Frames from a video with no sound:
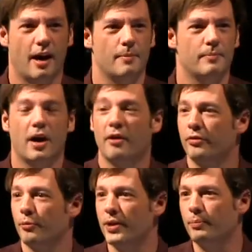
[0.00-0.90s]
Um,
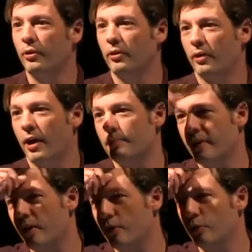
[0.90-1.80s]
of the people up
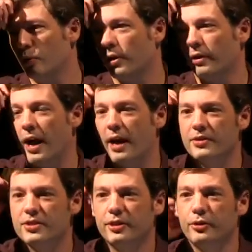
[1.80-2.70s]
there who were
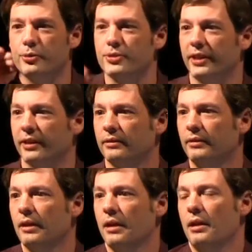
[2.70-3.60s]
uh, still
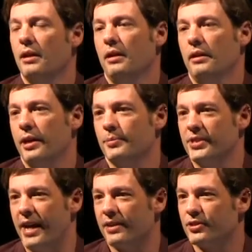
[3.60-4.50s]
using
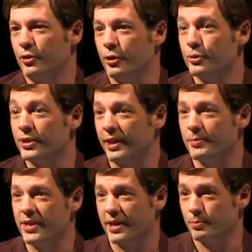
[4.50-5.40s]
MCX, are using
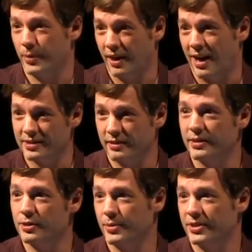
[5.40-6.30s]
MCX because of
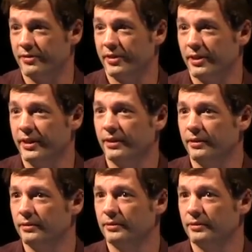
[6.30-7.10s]
this specifically?